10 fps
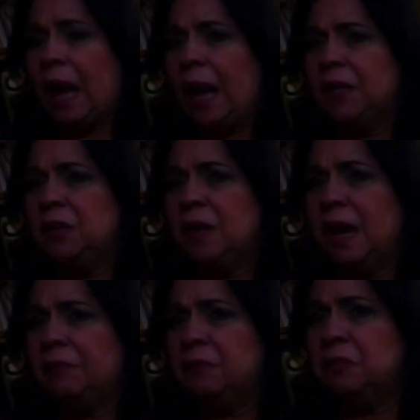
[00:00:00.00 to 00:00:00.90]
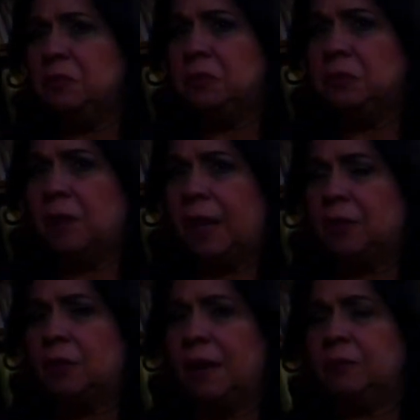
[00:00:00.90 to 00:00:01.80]
I don't have to do I
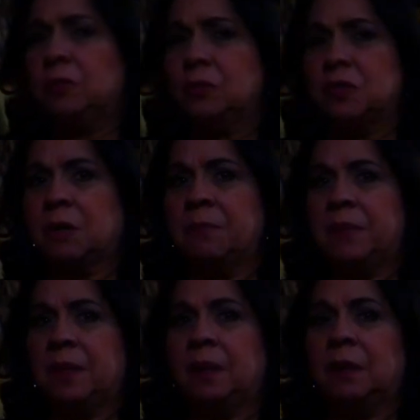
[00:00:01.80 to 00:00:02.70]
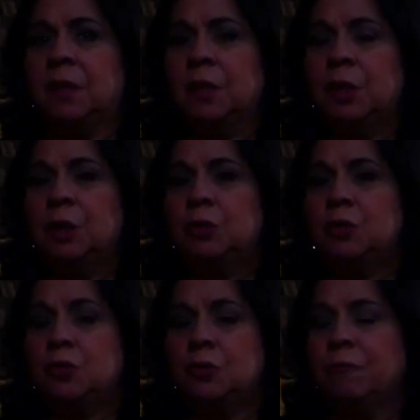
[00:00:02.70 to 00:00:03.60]
don't have to do something
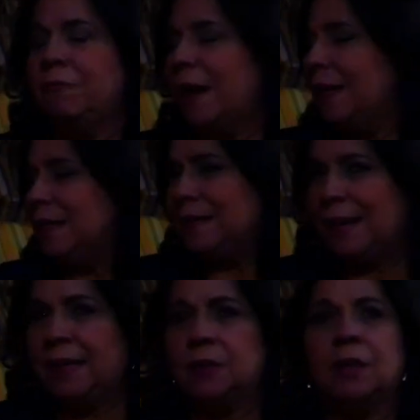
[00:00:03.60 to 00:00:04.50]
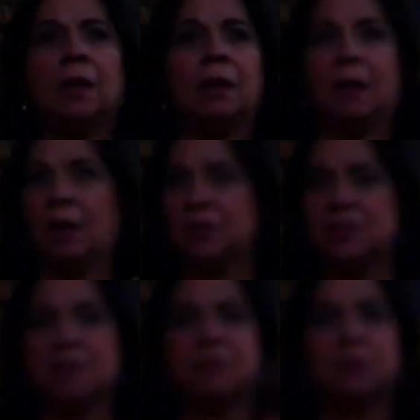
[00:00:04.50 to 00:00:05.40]
to validate
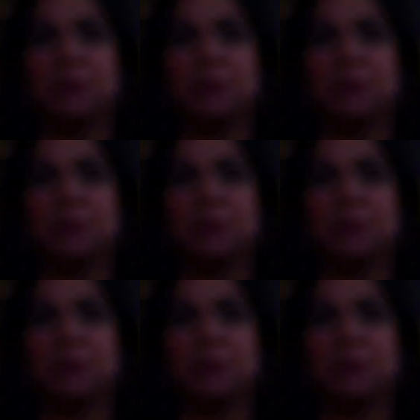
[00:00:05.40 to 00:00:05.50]
ourselves